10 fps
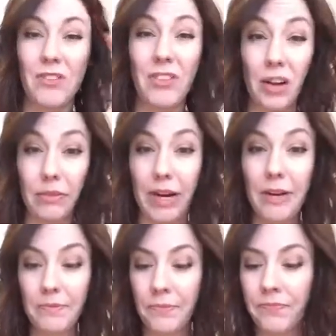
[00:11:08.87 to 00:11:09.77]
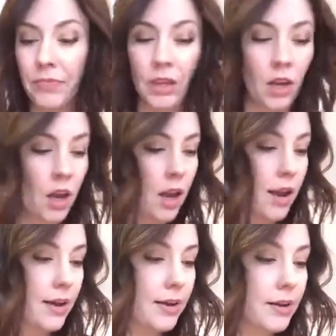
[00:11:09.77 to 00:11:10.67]
Fun,
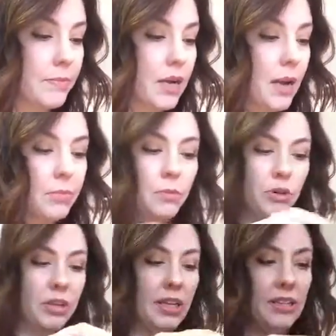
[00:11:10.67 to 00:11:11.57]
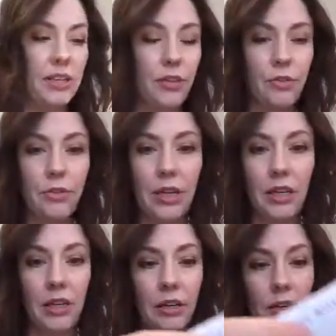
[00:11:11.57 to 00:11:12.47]
right? Couple more things I threw in
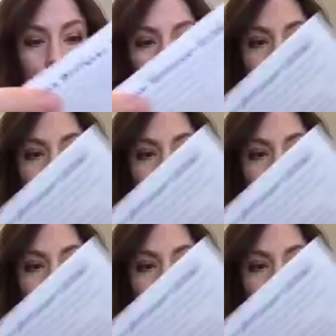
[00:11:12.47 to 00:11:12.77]
here.